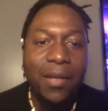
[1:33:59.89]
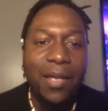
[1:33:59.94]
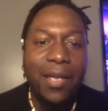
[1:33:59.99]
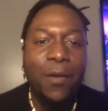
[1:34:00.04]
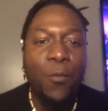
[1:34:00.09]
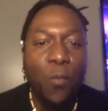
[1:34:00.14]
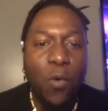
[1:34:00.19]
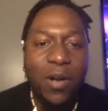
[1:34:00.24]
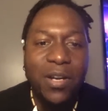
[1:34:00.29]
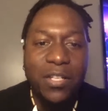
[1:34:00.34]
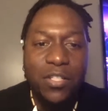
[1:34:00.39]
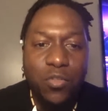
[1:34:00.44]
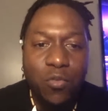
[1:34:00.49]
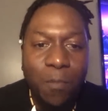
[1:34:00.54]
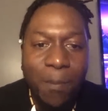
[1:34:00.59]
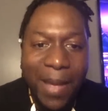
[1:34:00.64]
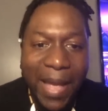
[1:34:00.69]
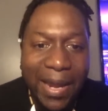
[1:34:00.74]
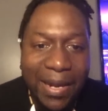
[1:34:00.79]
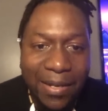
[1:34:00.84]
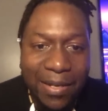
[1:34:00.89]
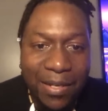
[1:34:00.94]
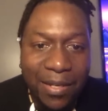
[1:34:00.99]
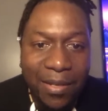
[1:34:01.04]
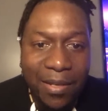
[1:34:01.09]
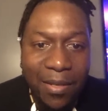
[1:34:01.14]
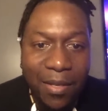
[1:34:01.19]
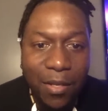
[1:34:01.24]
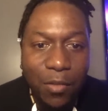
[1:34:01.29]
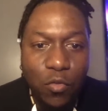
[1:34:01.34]
And what is humanity?
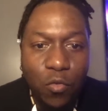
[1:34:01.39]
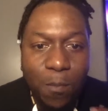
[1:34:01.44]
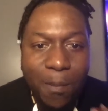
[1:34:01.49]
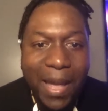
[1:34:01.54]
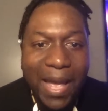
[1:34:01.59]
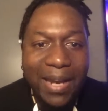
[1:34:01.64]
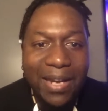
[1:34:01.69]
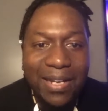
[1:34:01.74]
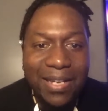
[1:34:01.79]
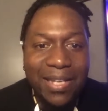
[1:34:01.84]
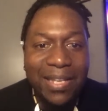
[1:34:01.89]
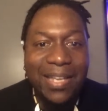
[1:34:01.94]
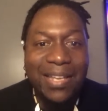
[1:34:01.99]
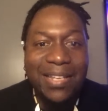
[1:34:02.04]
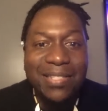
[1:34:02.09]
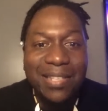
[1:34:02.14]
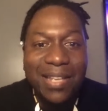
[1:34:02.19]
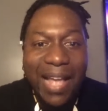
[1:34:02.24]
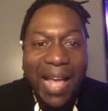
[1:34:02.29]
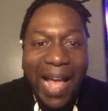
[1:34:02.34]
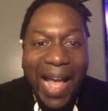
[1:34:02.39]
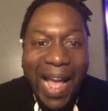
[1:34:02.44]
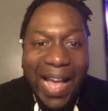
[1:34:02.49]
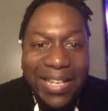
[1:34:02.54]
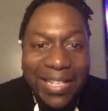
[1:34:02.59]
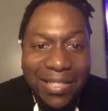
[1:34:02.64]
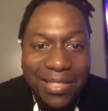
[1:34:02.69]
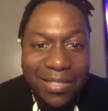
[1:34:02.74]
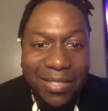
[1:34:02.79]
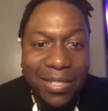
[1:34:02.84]
Humanity is
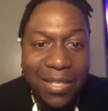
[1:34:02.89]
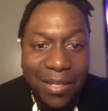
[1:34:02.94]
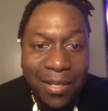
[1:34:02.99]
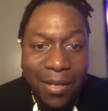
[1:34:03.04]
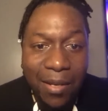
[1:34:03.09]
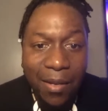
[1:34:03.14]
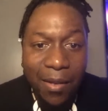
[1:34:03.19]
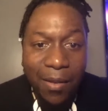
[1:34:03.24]
IT.